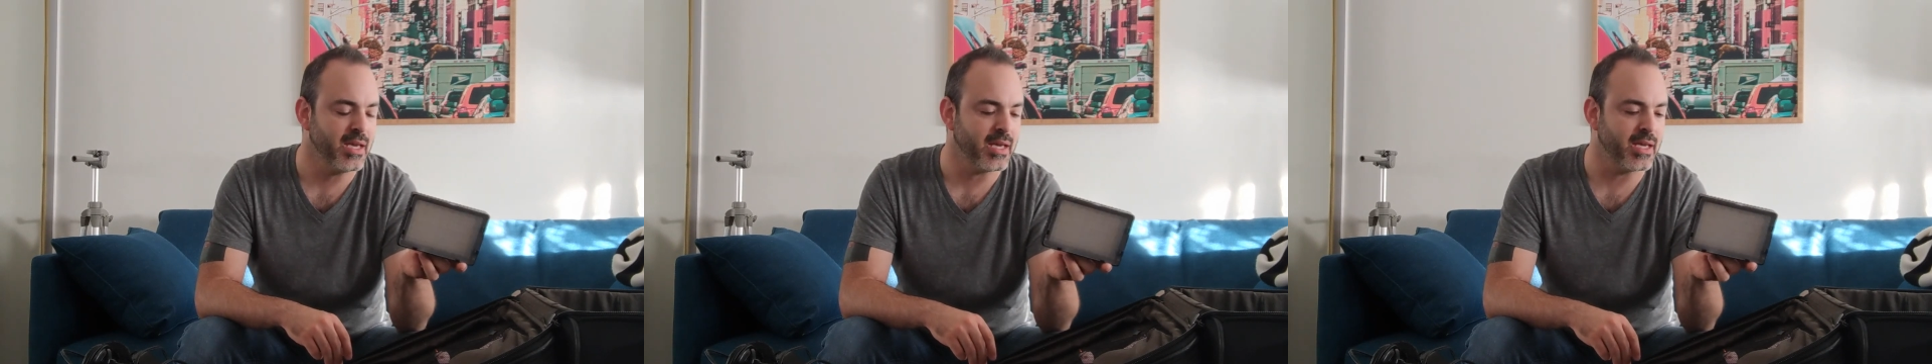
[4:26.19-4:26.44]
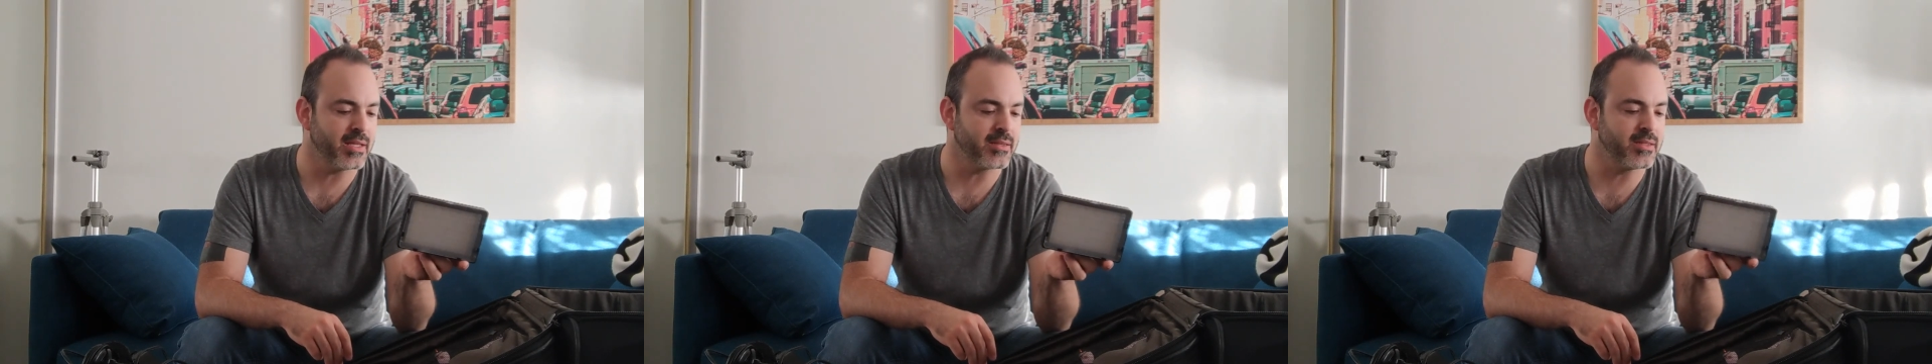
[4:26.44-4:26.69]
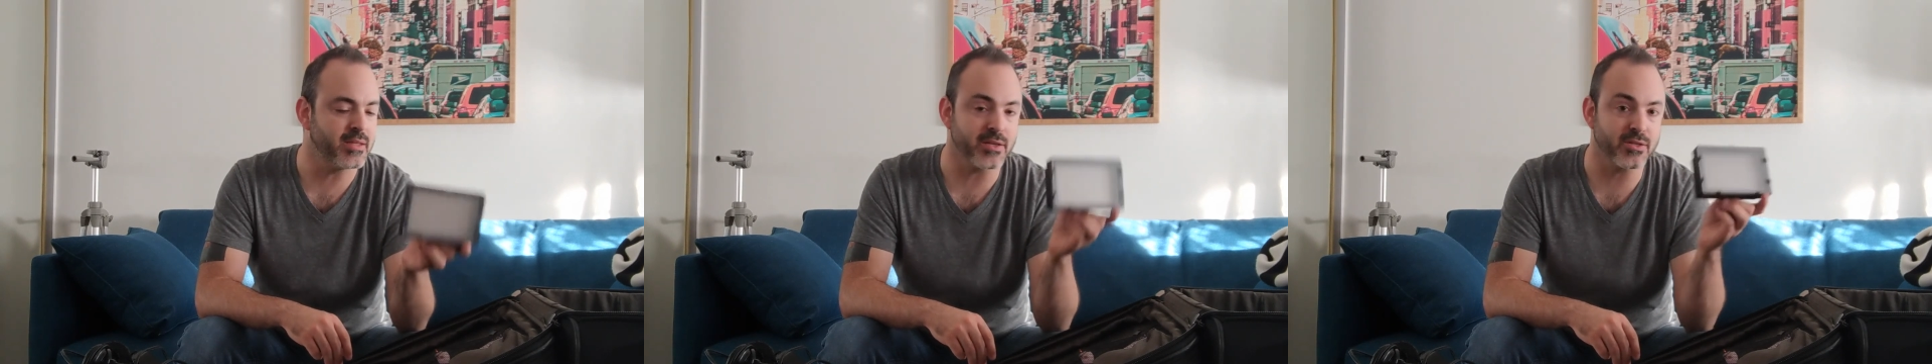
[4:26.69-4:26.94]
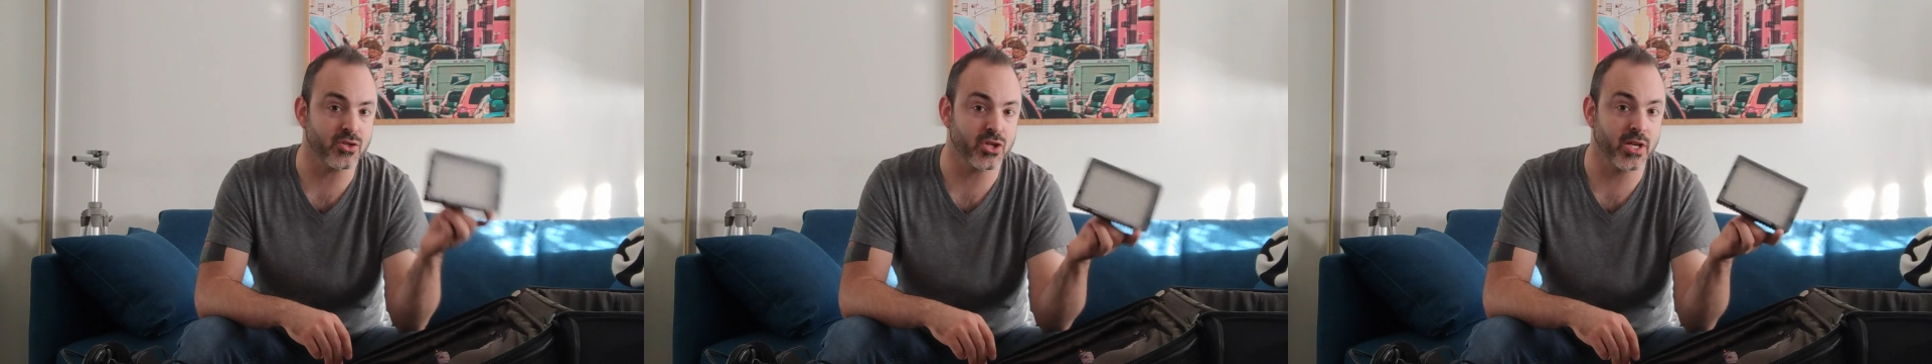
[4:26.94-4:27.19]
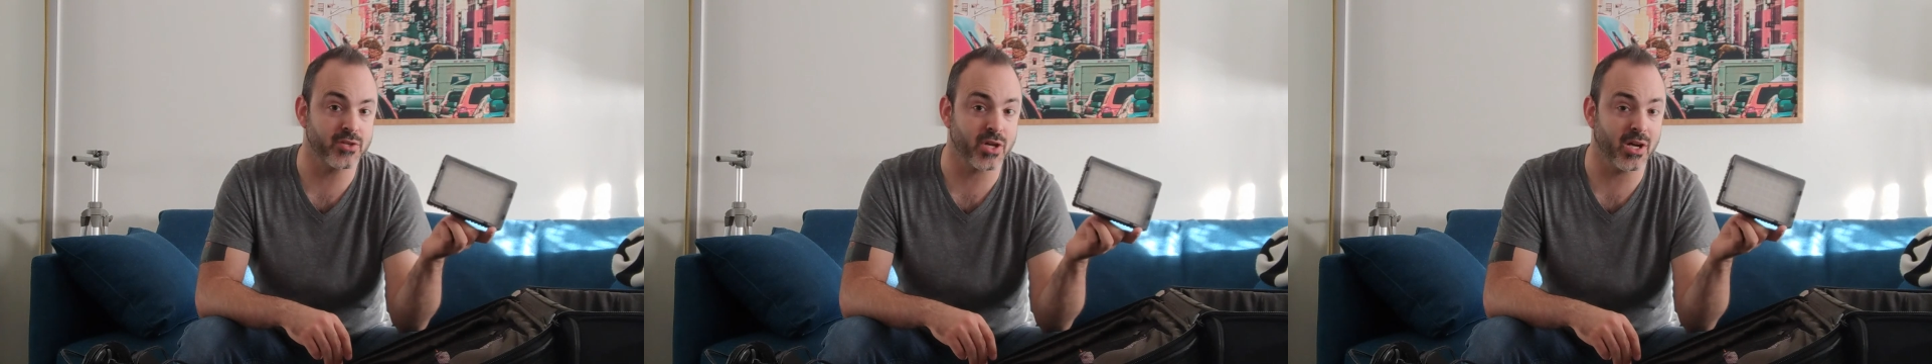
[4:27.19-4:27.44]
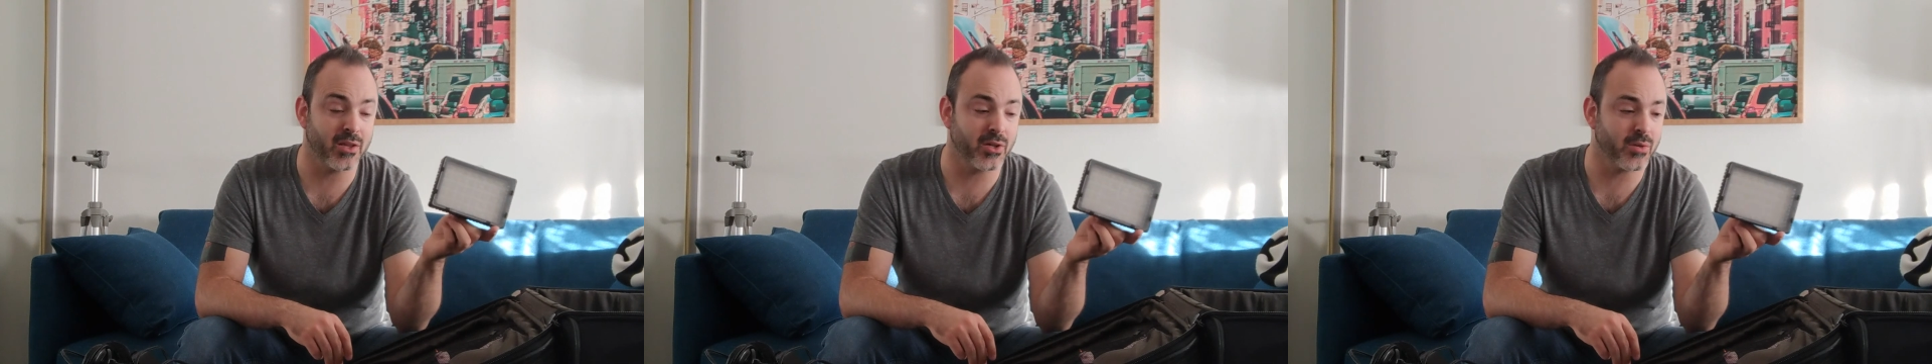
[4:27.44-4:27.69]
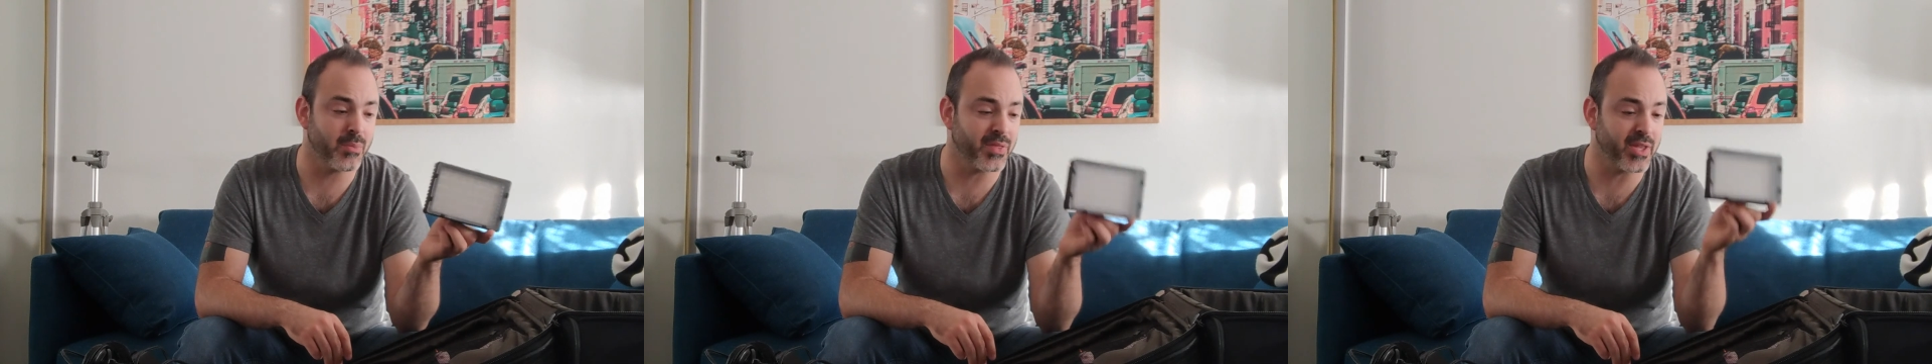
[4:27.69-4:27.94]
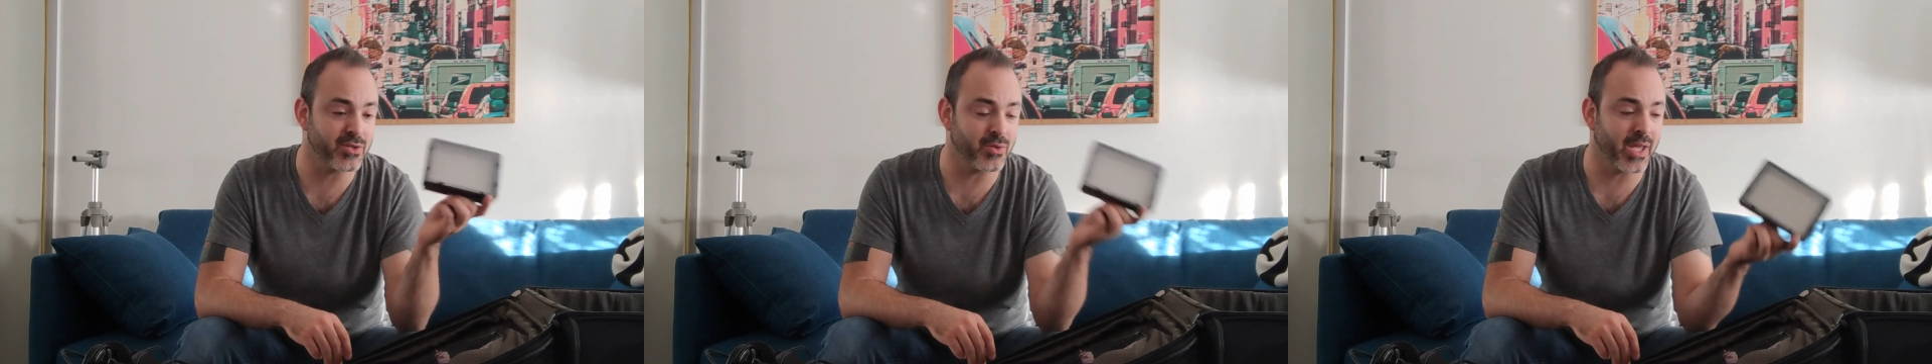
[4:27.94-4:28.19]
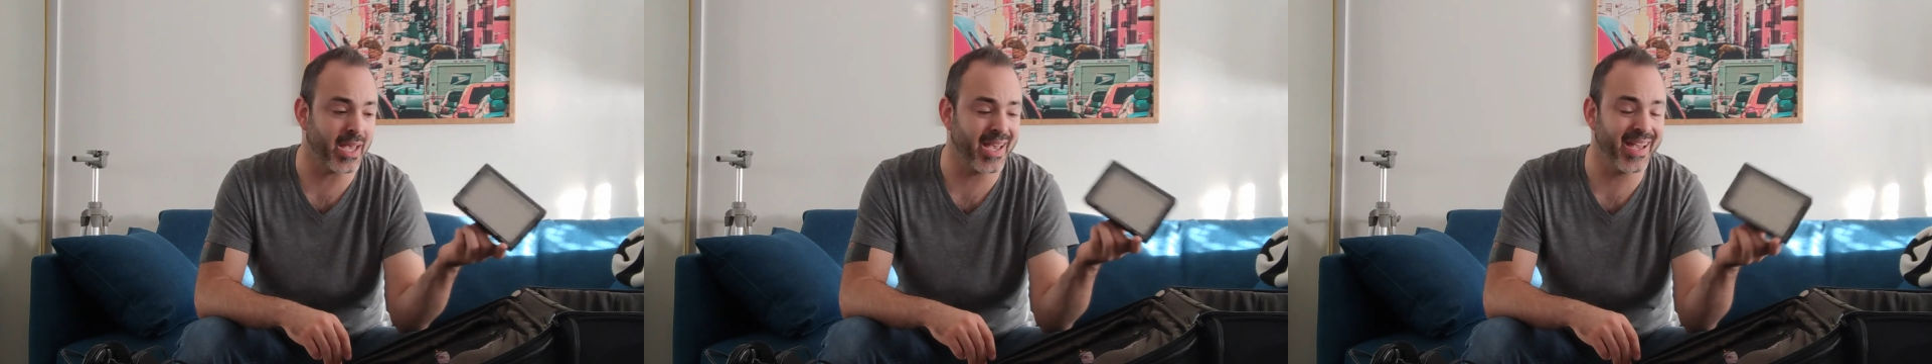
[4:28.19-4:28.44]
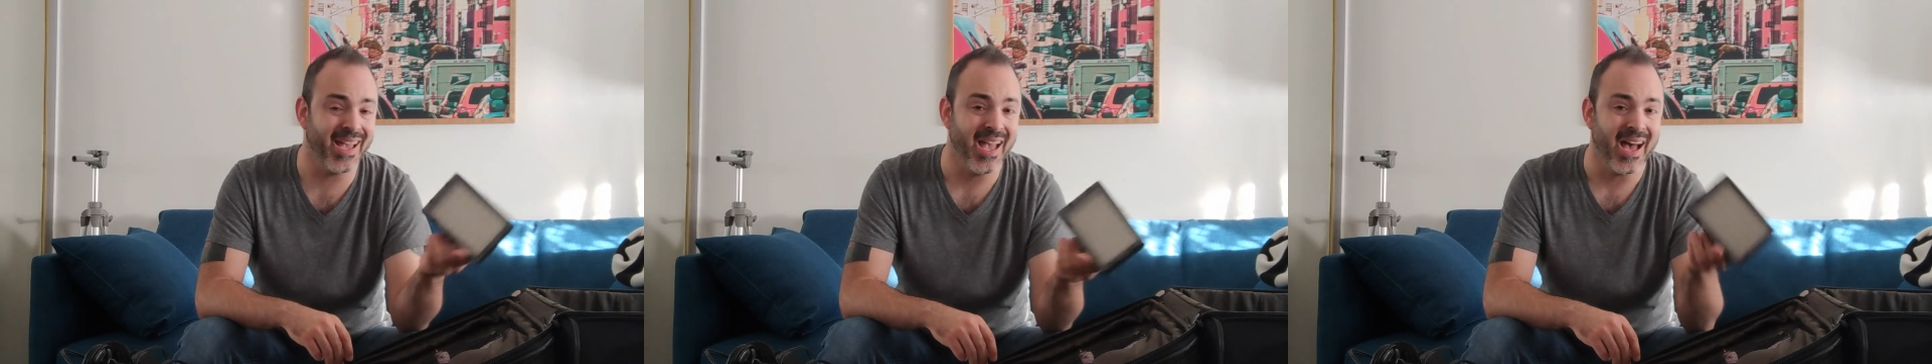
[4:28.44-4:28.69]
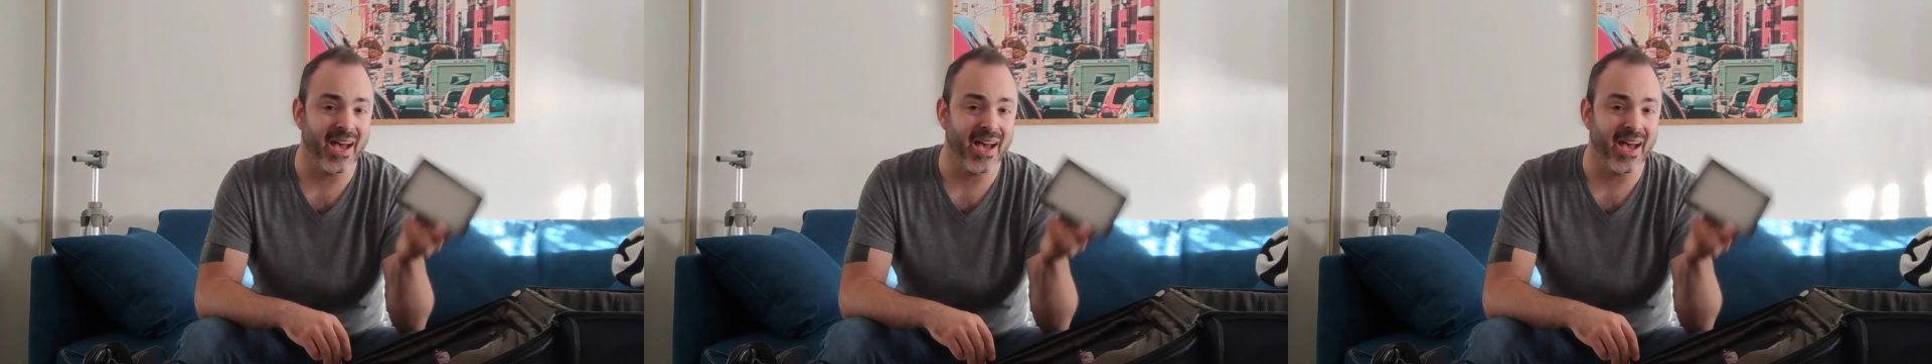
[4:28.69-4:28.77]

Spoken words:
It doesn't change color, but that's okay.